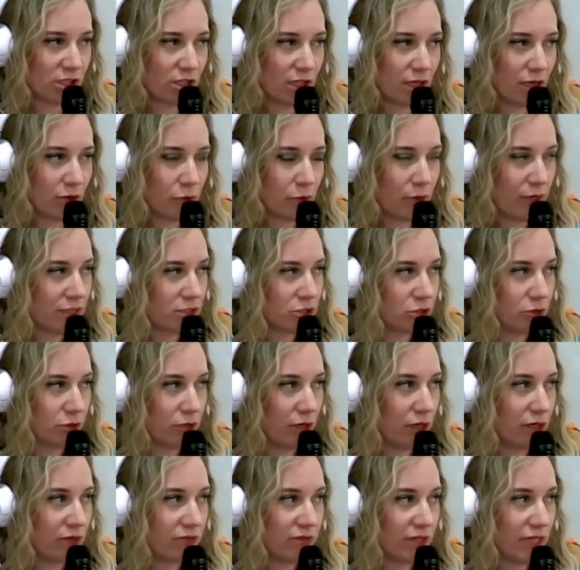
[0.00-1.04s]
it at way too
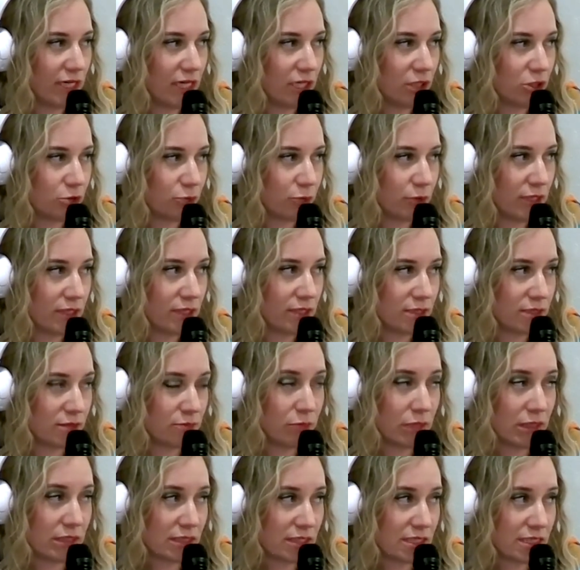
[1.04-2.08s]
young of an age, but it has
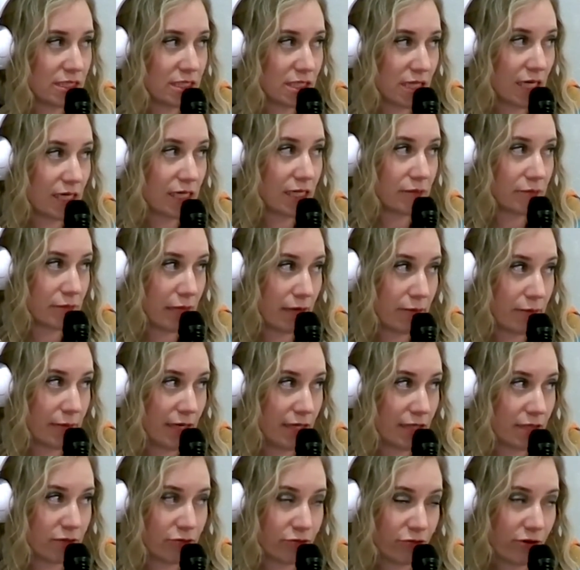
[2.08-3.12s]
been stuck in my
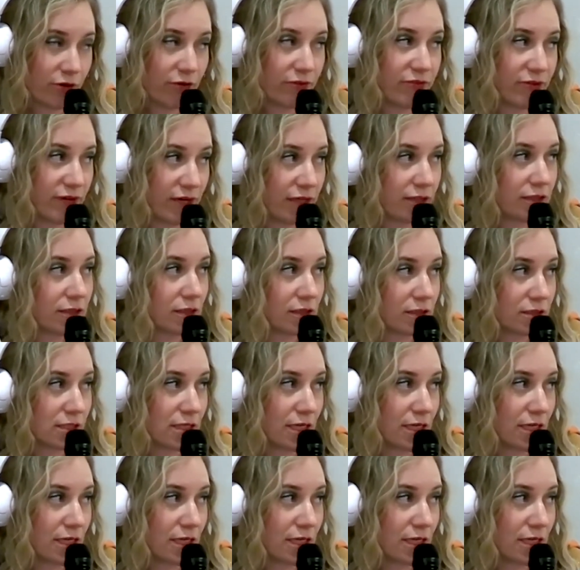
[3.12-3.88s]
mind for a very long